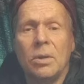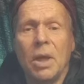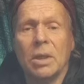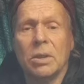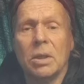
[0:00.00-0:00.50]

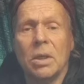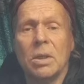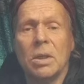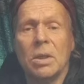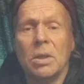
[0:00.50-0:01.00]
that
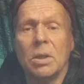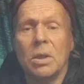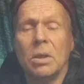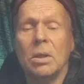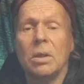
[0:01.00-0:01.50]

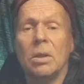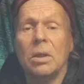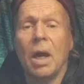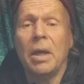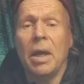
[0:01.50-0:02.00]

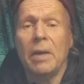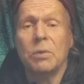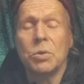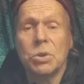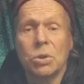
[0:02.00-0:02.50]
I
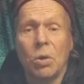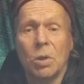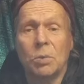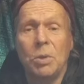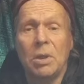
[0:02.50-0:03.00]
have to
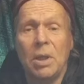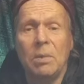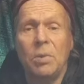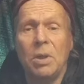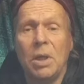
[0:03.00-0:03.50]
start with
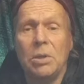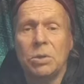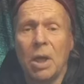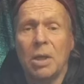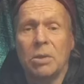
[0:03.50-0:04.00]
living in
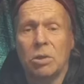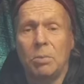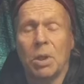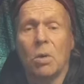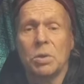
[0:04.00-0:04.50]
a tent,
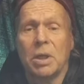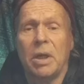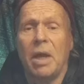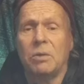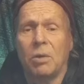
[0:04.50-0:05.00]
because
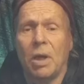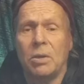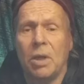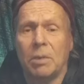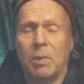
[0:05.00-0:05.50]
I have
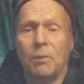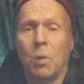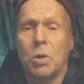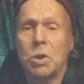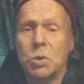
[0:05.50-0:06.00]
tried that
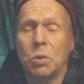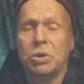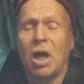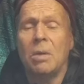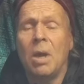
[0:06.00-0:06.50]
before a
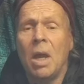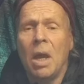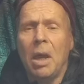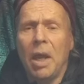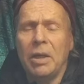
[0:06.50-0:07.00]
short time,
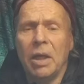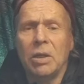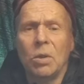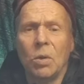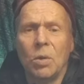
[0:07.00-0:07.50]
and
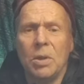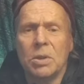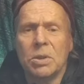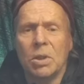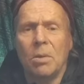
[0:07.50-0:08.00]
I know
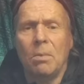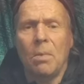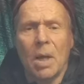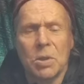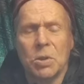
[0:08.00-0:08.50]
it's a
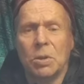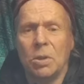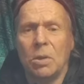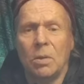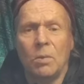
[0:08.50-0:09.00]
much
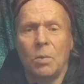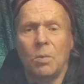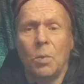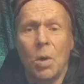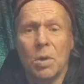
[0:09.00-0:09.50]

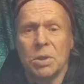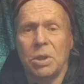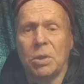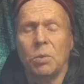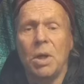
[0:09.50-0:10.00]
worse
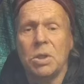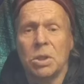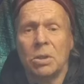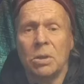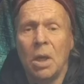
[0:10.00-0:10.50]

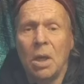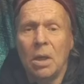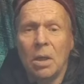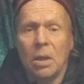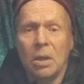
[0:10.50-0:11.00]
situation.
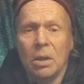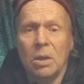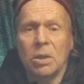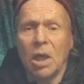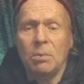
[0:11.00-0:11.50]

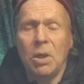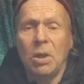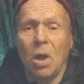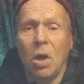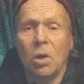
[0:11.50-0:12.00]
It can
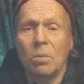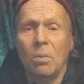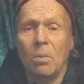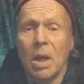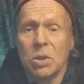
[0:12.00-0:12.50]
be hard,
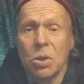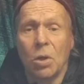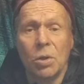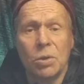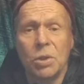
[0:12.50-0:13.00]
much
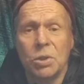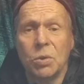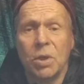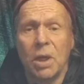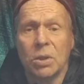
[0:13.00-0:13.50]
harder
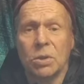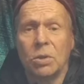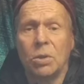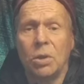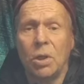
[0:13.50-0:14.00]
to get
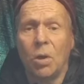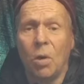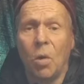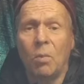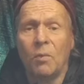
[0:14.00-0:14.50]
a
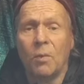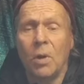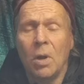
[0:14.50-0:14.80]
home